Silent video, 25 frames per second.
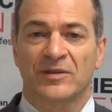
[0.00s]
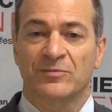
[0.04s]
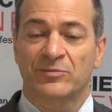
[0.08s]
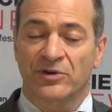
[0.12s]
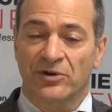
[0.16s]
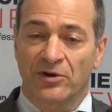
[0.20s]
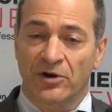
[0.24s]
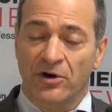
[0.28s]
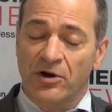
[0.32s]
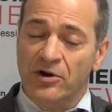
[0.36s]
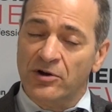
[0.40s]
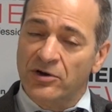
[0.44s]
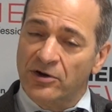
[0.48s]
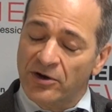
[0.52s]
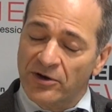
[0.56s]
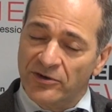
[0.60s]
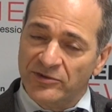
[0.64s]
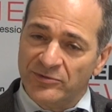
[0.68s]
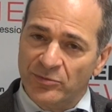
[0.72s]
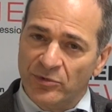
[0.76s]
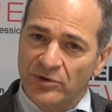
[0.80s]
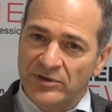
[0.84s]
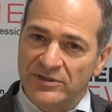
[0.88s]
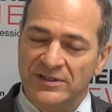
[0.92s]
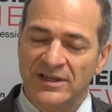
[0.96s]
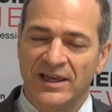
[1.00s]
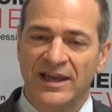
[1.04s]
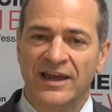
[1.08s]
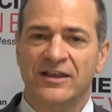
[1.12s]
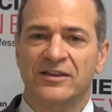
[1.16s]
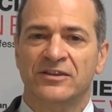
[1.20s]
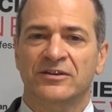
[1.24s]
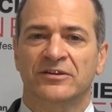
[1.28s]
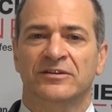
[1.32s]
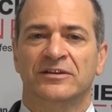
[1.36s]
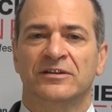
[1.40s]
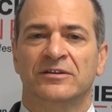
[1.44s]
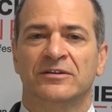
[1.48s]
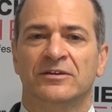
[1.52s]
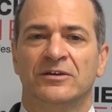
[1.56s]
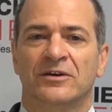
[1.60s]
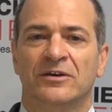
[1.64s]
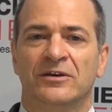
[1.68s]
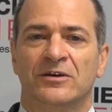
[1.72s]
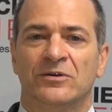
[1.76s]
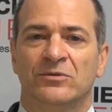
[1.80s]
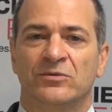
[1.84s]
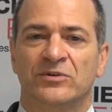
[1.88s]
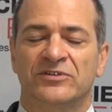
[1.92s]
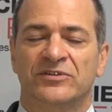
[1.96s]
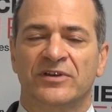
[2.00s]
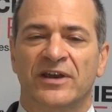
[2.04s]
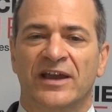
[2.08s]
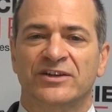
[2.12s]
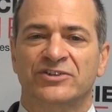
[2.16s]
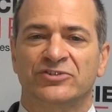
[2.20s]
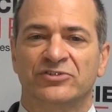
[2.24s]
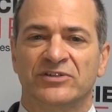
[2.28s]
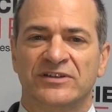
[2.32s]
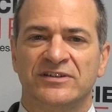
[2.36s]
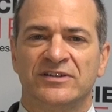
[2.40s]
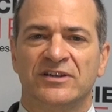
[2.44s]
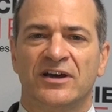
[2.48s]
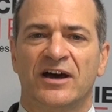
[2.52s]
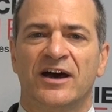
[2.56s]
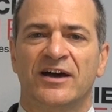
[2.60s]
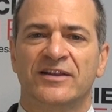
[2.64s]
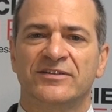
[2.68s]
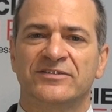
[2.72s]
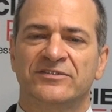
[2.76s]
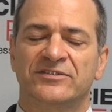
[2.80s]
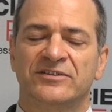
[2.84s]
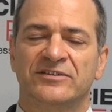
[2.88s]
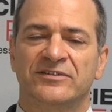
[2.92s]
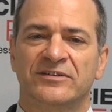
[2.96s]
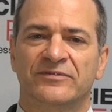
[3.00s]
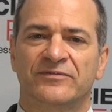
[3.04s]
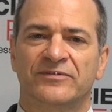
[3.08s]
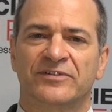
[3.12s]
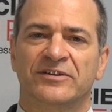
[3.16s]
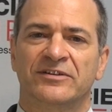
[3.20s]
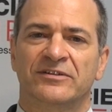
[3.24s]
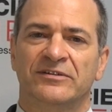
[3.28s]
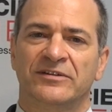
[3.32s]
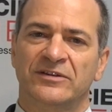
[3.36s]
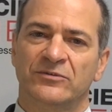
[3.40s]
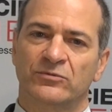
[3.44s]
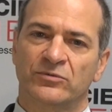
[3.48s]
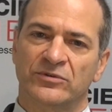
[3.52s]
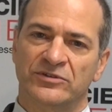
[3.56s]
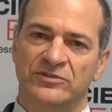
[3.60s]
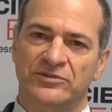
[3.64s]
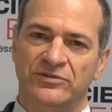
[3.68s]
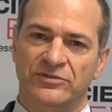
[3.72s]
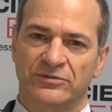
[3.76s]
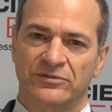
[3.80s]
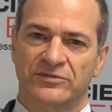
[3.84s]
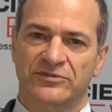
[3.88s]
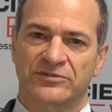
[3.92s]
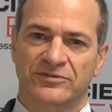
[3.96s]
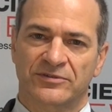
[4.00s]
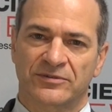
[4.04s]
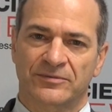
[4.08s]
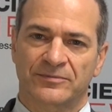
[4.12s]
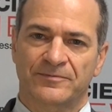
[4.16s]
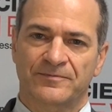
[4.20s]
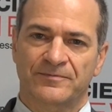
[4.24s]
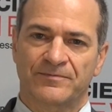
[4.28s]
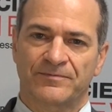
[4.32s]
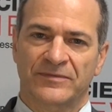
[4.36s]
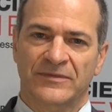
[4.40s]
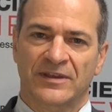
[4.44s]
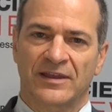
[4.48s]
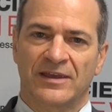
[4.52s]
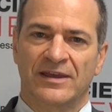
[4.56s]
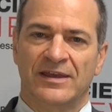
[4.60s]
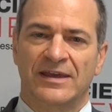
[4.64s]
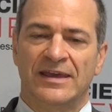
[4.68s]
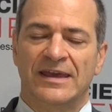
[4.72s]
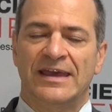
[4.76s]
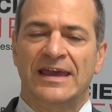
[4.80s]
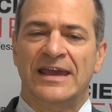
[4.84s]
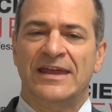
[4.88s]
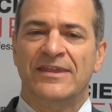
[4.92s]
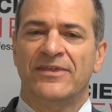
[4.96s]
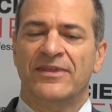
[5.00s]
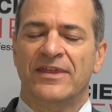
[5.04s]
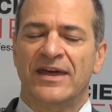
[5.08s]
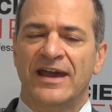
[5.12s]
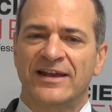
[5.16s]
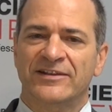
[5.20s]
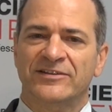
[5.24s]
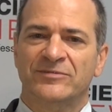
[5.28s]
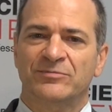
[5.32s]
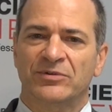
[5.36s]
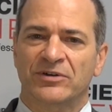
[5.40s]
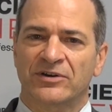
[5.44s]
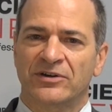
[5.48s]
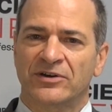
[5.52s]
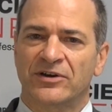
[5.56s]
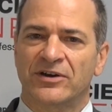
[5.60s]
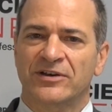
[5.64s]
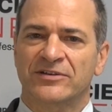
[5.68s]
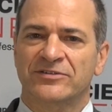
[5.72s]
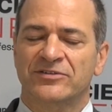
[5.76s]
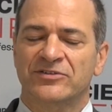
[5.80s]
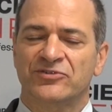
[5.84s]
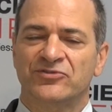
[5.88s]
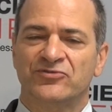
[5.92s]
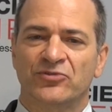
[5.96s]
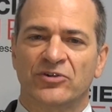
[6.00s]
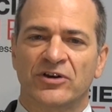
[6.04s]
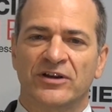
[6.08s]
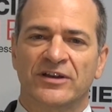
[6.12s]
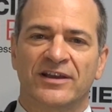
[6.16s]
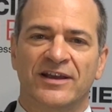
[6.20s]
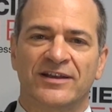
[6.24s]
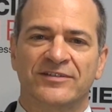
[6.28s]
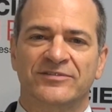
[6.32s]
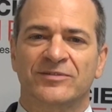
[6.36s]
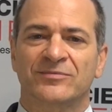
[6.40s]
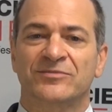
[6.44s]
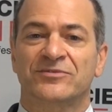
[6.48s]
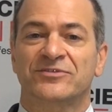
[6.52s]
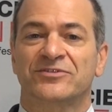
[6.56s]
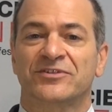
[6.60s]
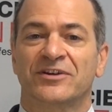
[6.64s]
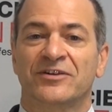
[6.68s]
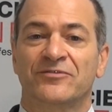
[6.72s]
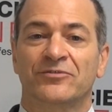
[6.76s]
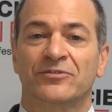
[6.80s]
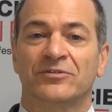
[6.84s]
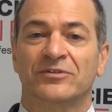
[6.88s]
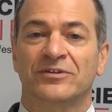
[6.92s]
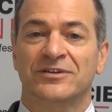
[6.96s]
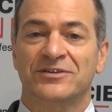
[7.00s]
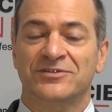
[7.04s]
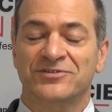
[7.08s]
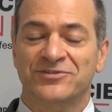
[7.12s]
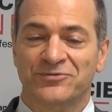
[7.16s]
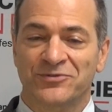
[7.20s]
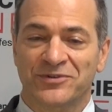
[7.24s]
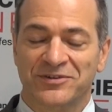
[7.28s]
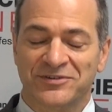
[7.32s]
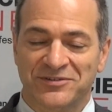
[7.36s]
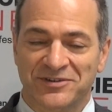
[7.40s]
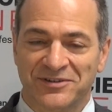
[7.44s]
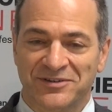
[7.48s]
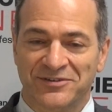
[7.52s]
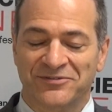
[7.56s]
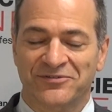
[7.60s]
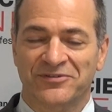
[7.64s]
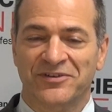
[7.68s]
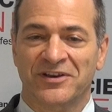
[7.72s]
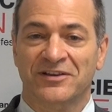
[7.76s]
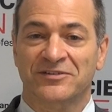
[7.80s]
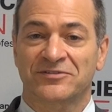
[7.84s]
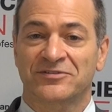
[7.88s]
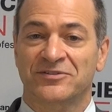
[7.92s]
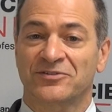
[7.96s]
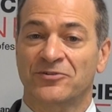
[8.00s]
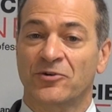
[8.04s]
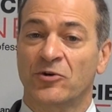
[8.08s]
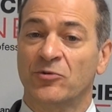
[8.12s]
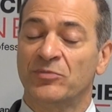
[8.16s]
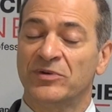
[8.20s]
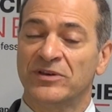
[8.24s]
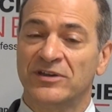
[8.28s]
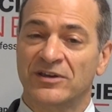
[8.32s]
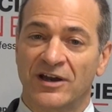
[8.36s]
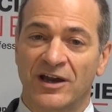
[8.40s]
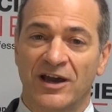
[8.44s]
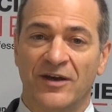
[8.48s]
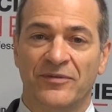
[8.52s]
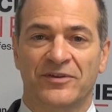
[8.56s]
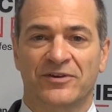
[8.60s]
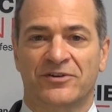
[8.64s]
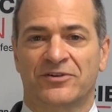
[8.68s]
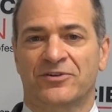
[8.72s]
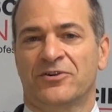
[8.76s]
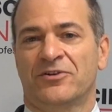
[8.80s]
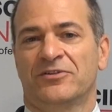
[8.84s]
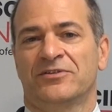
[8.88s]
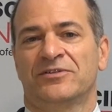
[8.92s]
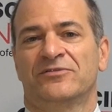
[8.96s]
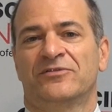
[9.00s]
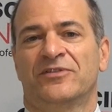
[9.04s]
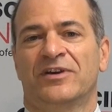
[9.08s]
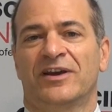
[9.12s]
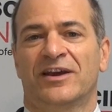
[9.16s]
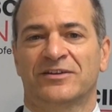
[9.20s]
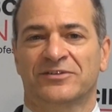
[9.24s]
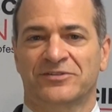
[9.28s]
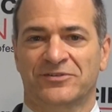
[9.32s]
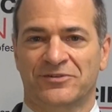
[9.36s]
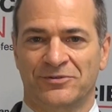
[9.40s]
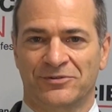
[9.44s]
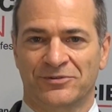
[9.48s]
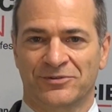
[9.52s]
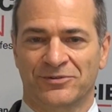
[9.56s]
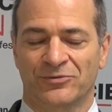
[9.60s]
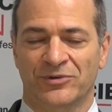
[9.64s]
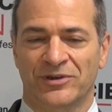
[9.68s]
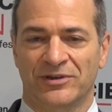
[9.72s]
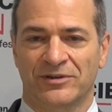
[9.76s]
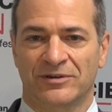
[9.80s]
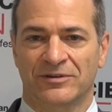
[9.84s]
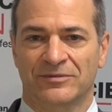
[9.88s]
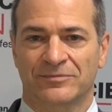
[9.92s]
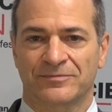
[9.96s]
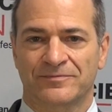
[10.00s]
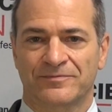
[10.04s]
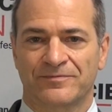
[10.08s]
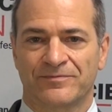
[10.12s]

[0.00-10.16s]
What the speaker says: But all-cause mortality was actually non-significantly reduced. And that's because the drug has some several interesting effects that go beyond the cardiovascular arena.